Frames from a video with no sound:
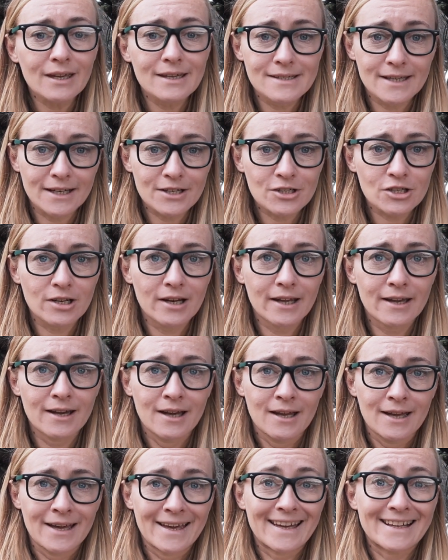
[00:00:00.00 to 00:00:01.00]
is actually
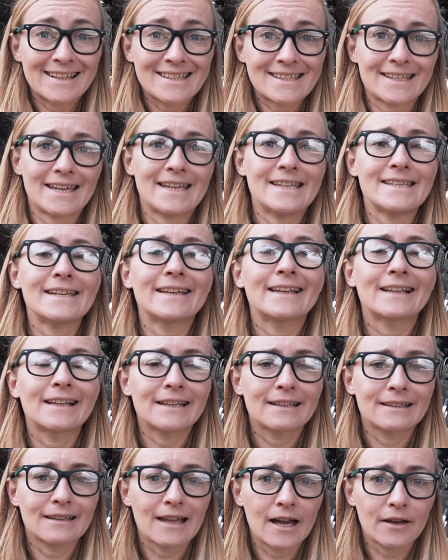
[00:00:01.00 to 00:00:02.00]
extending
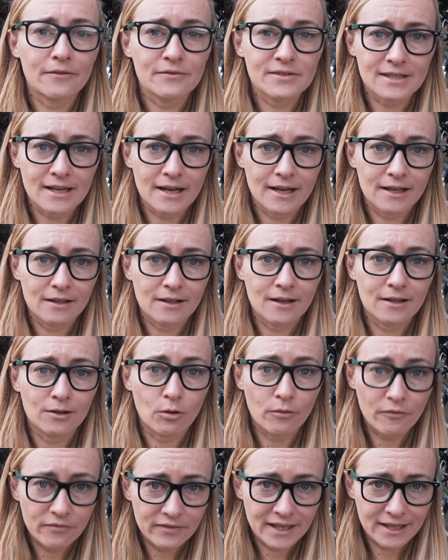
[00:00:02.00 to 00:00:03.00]
the life cycle
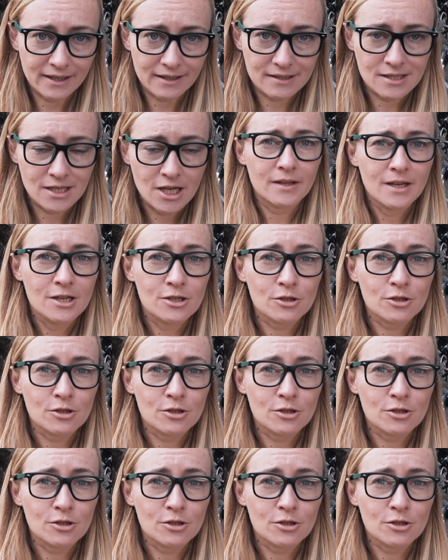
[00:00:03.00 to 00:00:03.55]
of things.